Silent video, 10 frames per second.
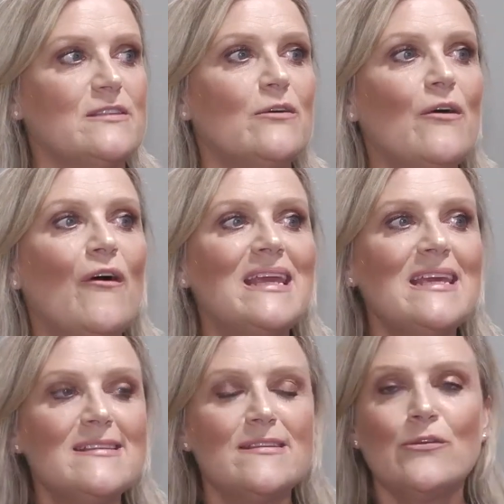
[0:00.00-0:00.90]
So I
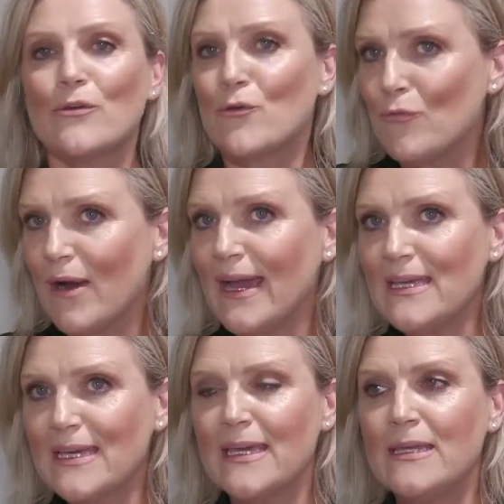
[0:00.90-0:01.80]
guess, you know, grey
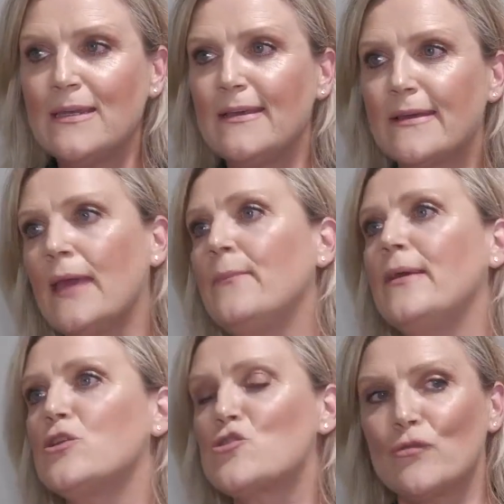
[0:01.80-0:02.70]
again can
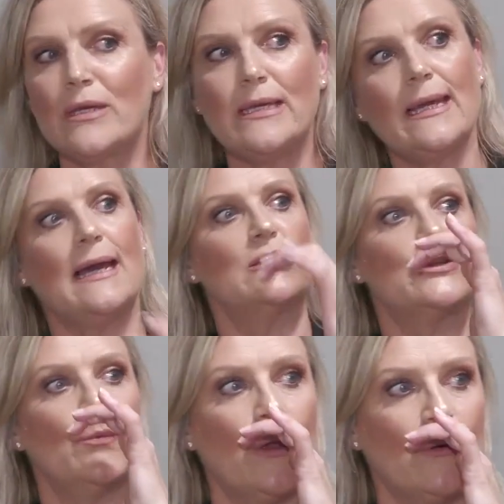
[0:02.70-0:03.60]
be a tricky colour
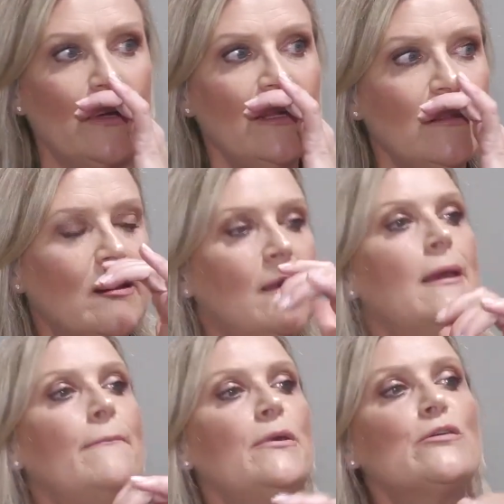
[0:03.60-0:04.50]
to work with,
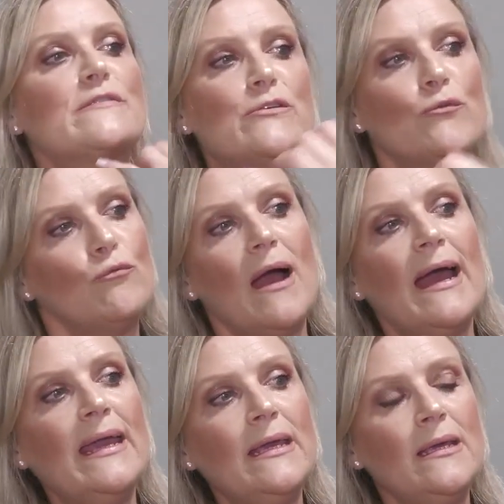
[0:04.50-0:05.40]
because
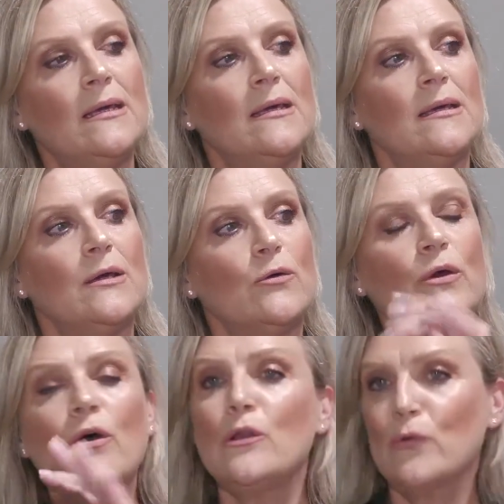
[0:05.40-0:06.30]
grey,
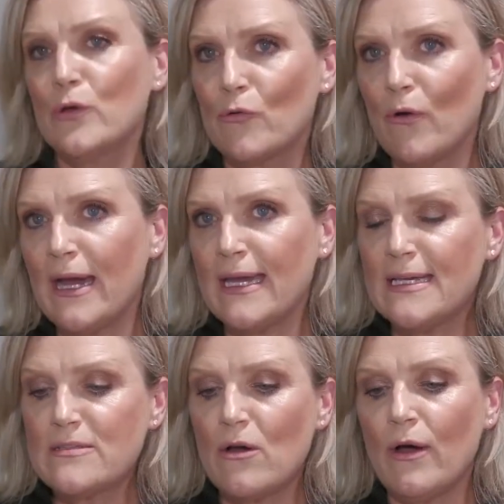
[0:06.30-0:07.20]
when I look at
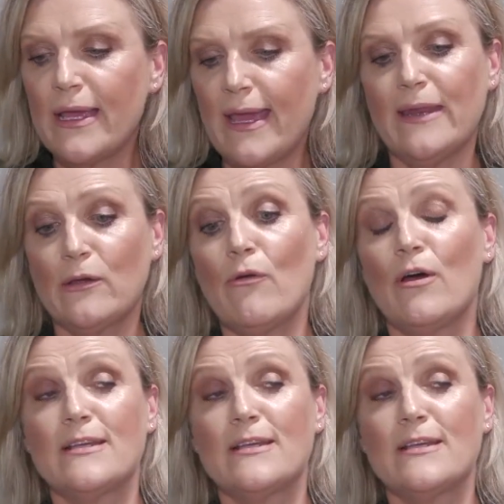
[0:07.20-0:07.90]
greys, I categorise